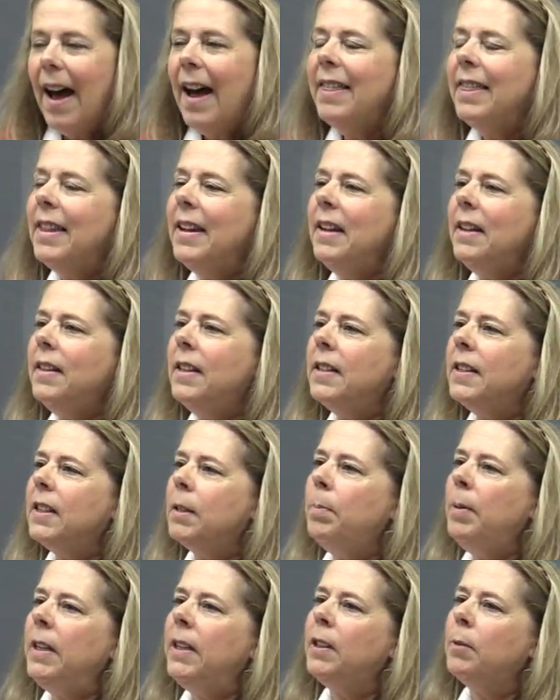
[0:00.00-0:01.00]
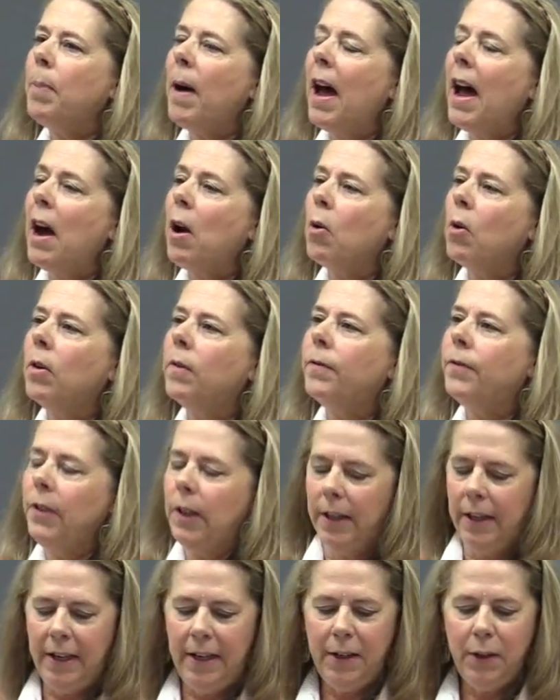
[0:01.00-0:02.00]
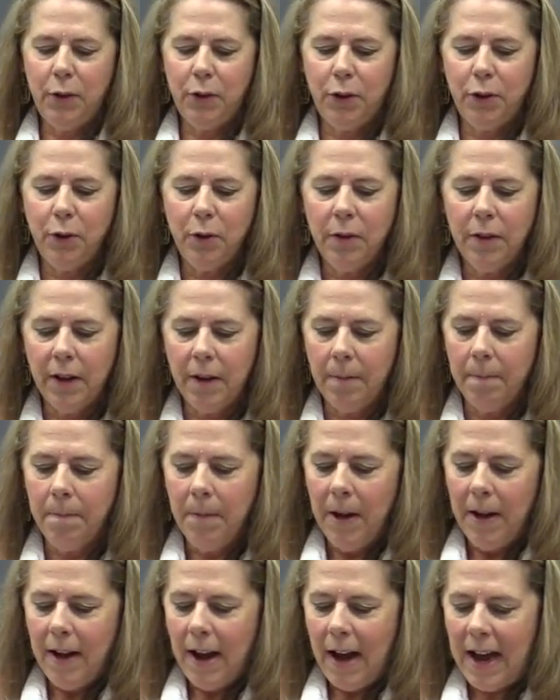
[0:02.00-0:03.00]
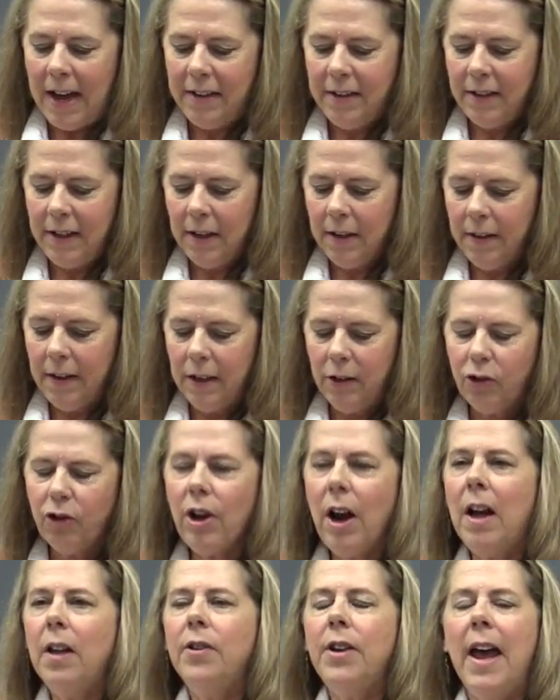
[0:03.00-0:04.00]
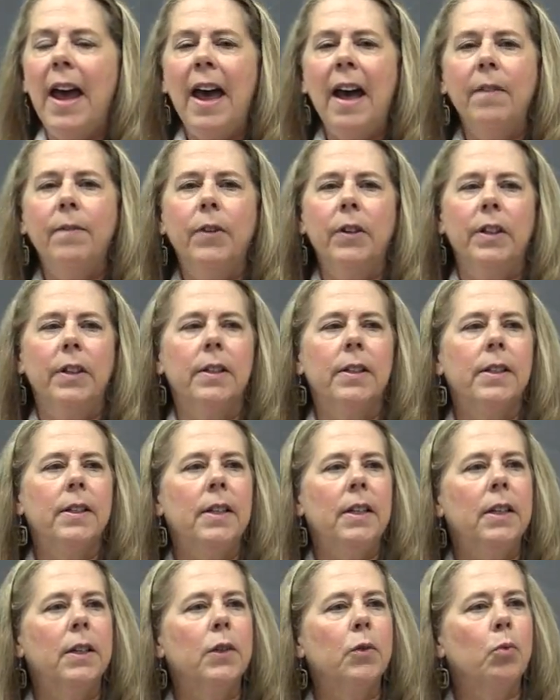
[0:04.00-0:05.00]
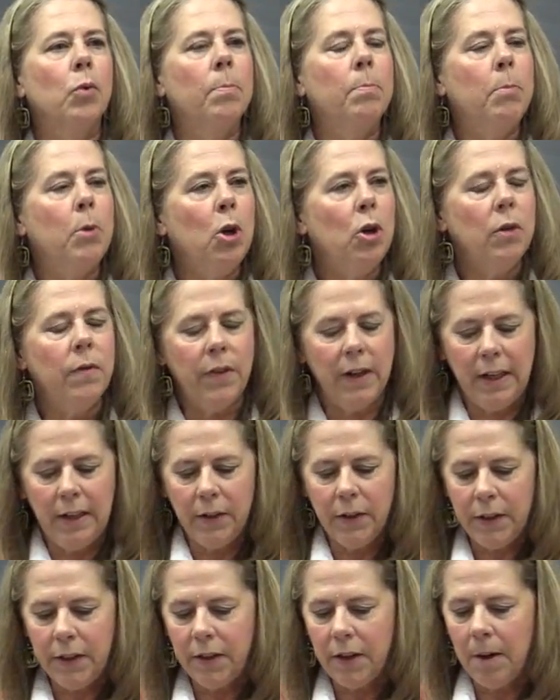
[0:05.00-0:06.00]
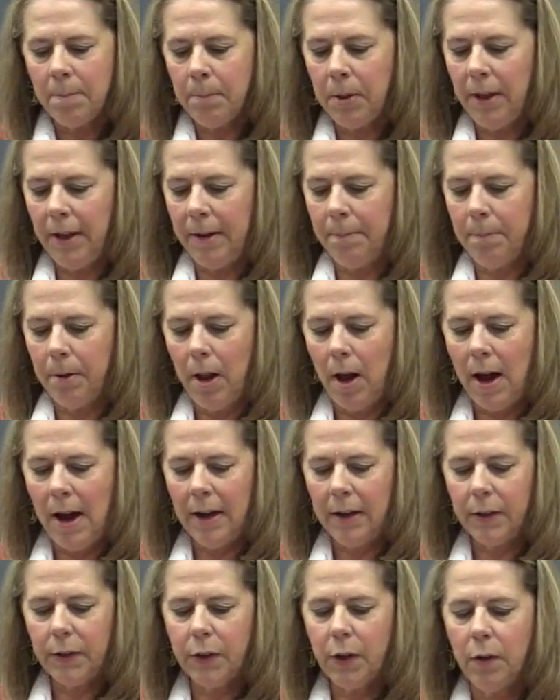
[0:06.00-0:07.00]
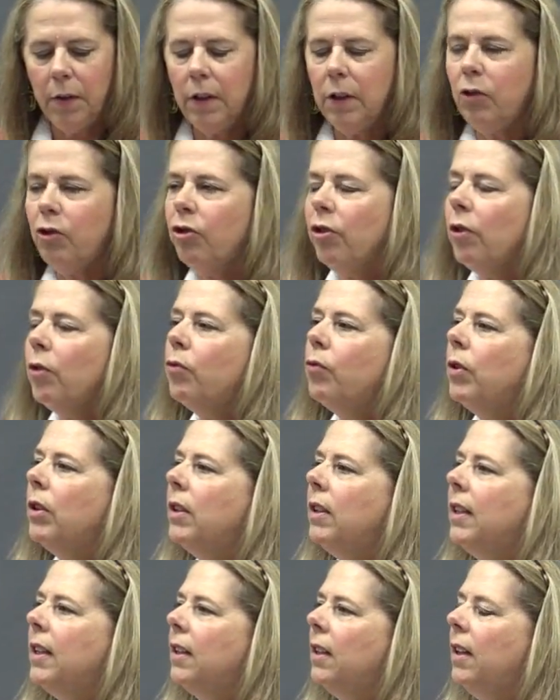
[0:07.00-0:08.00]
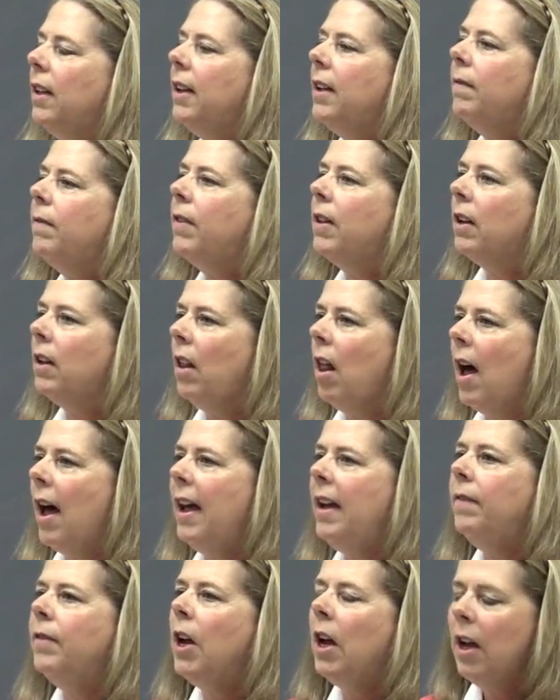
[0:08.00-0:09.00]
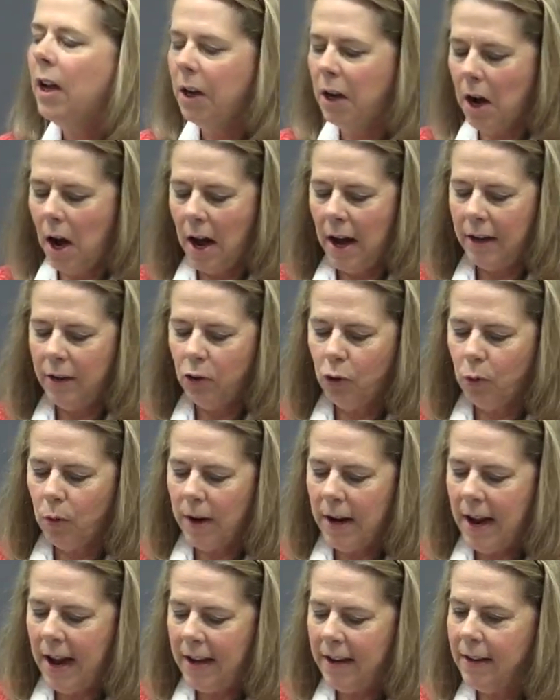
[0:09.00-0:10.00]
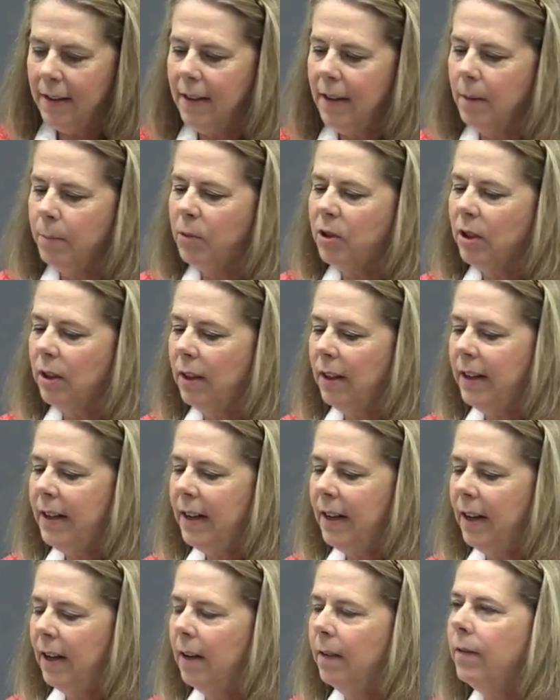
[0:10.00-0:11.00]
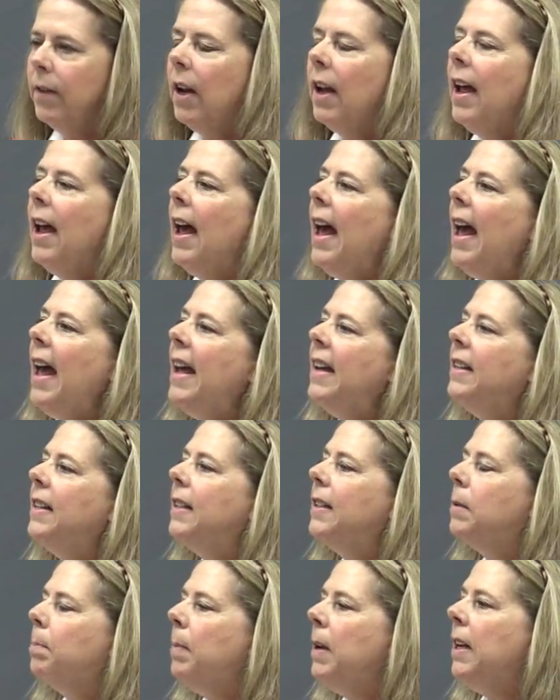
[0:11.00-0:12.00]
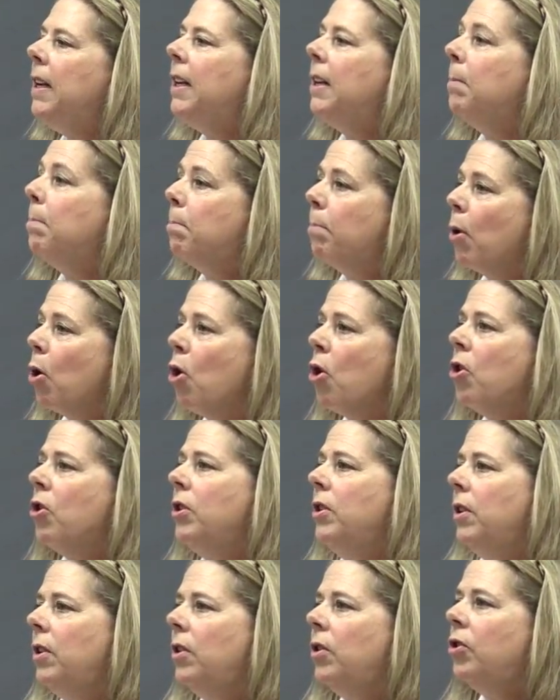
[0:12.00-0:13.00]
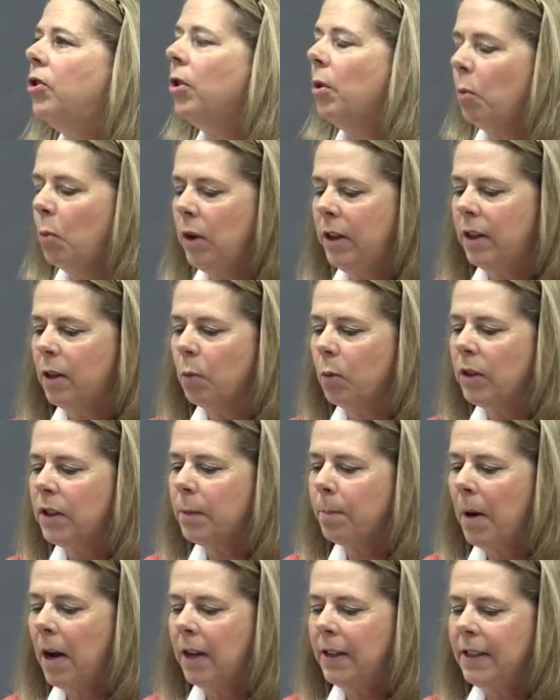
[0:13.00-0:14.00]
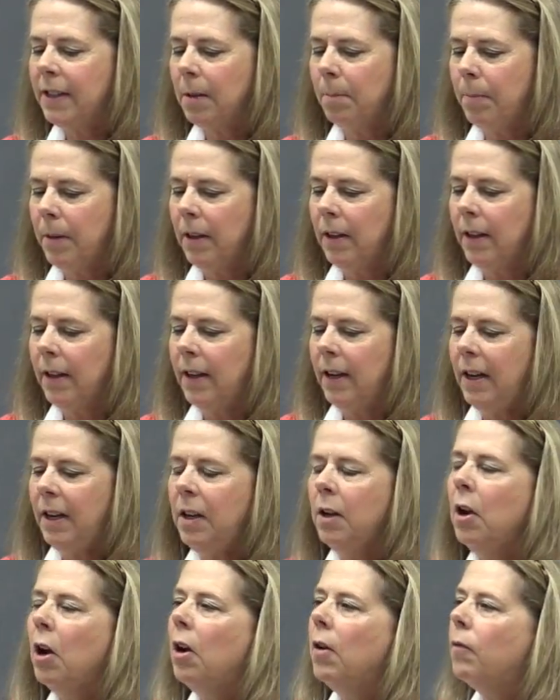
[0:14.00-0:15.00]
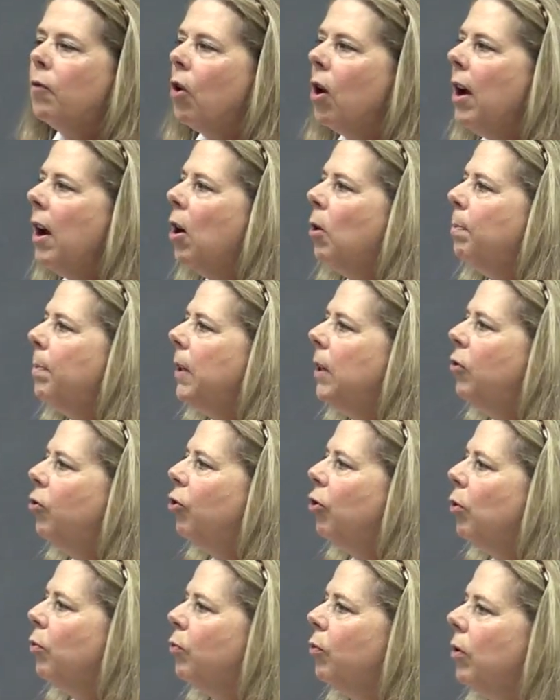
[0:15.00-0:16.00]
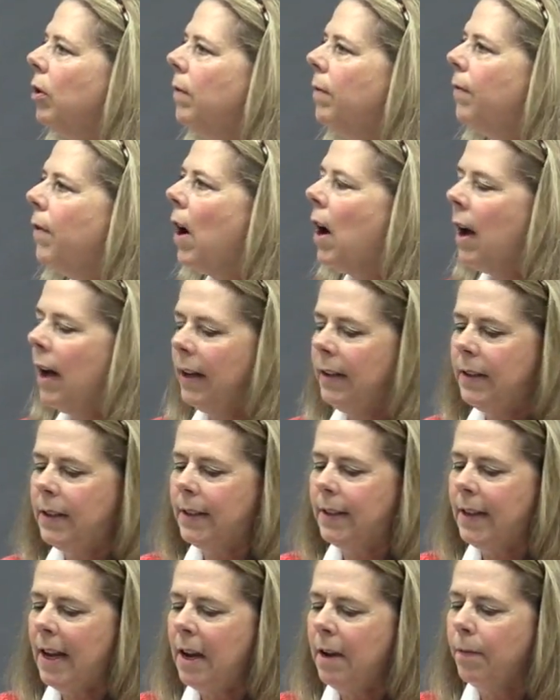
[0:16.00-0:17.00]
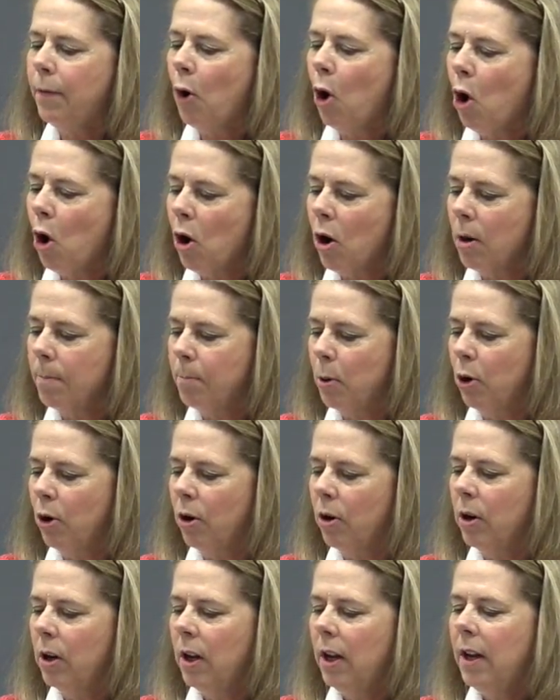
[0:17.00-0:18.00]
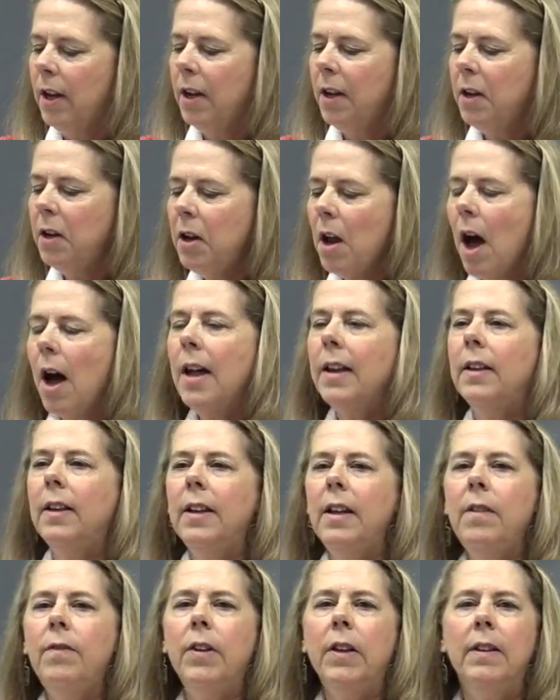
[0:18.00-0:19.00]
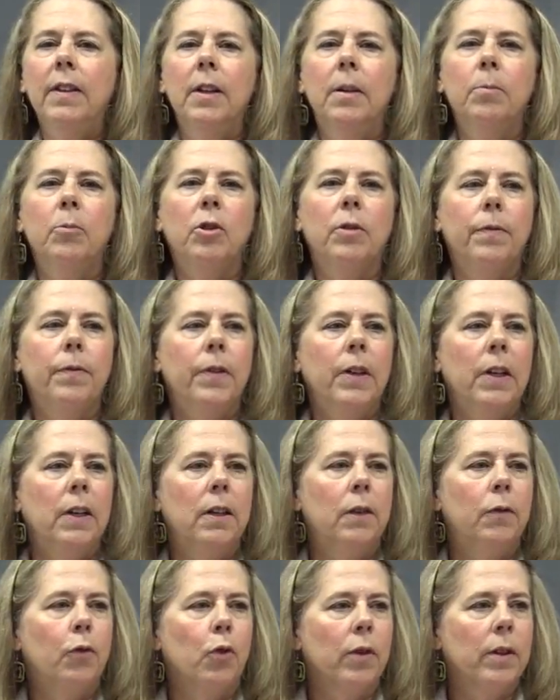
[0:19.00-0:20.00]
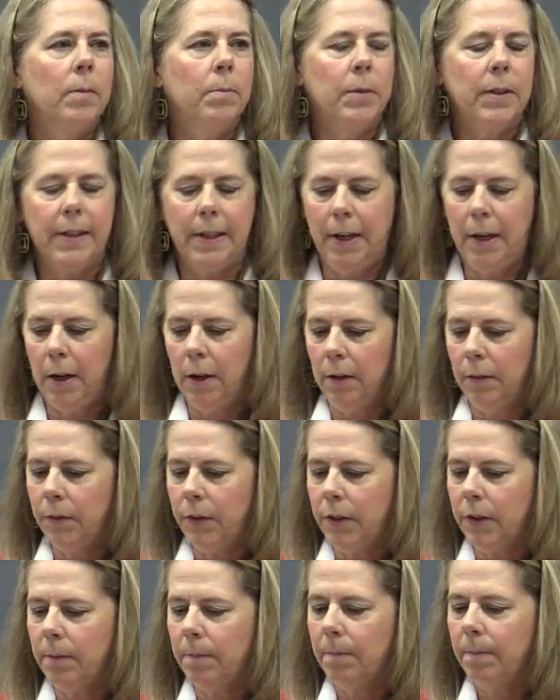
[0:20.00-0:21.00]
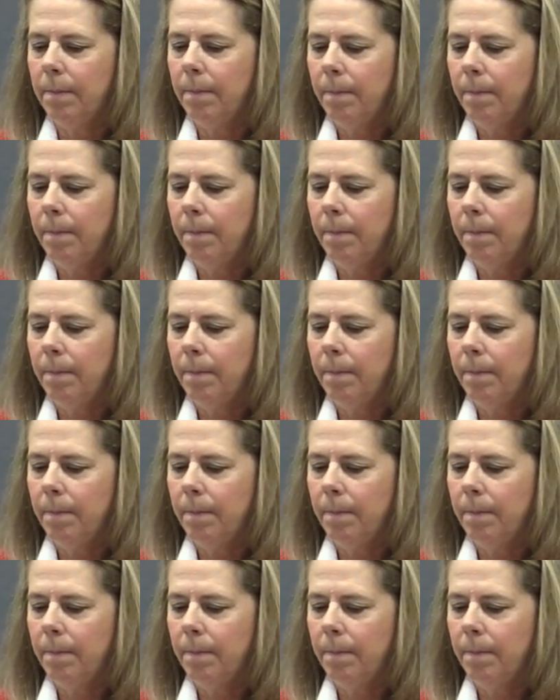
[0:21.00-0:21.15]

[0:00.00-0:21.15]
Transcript: I think this speaks powerfully to the idea that child advocacy is removing stumbling blocks so that children can live the life God created them to live. And it's being burdened with the responsibility for helping children find safe harbor, not leaving them to fend for themselves.